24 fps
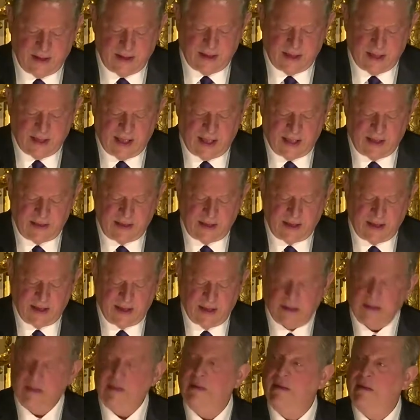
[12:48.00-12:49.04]

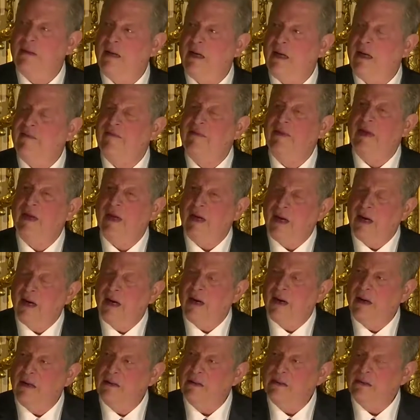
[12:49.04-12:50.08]
content of the air.